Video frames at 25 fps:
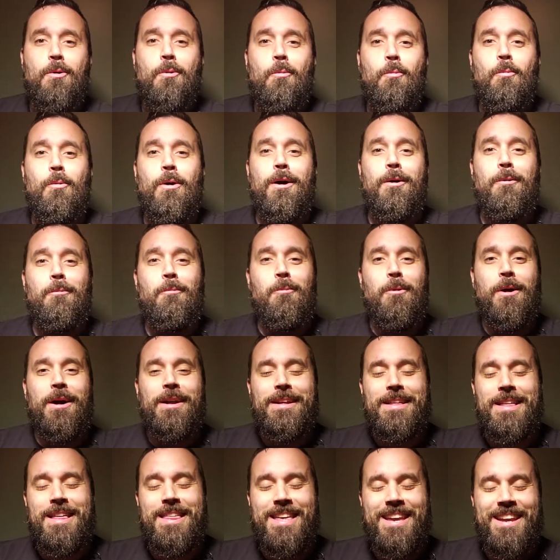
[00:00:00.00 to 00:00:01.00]

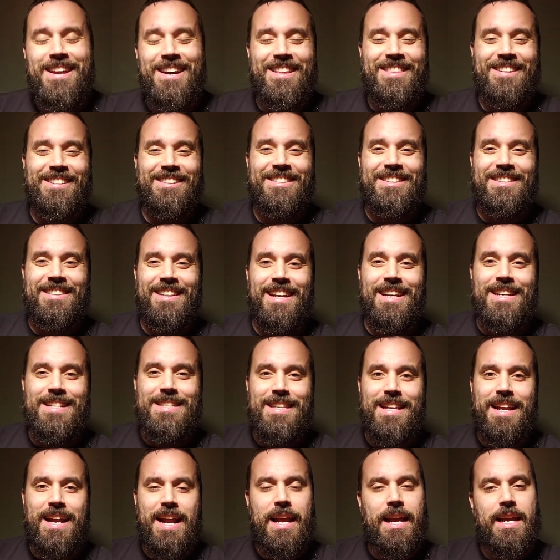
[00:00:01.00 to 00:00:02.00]

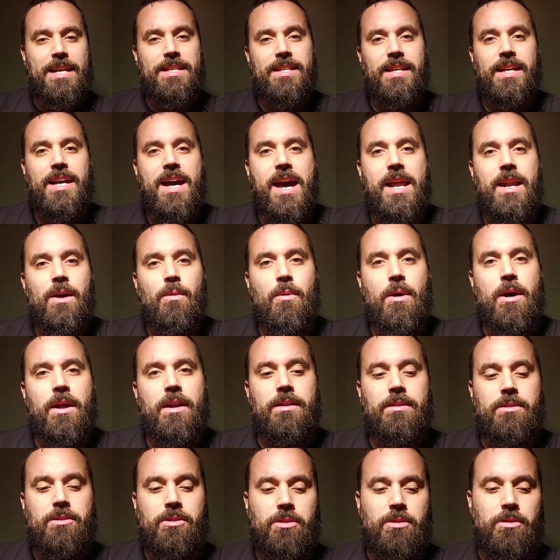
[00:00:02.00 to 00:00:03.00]
that I guess I kind of
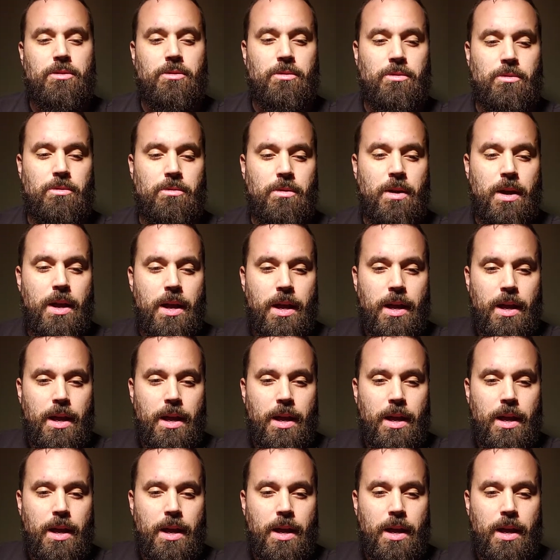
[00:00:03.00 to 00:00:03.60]
wanted to